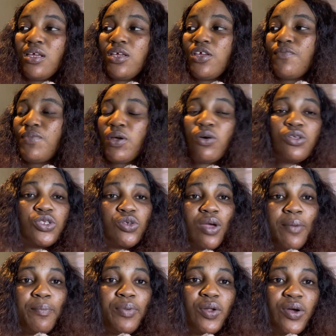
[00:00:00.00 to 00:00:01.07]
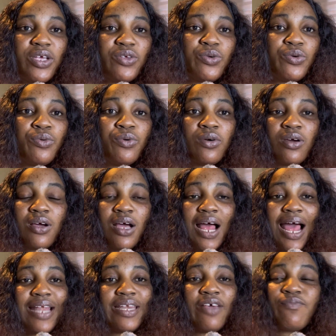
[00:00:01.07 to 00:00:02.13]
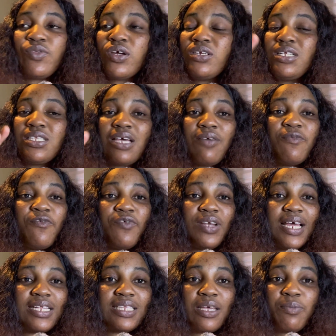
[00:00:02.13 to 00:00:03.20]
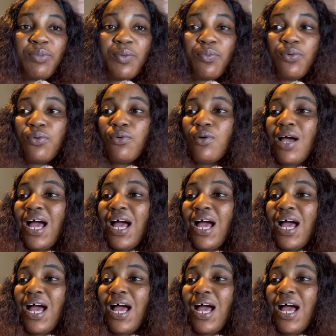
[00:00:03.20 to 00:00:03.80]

If they want to employ you and they've done interview for like 10 people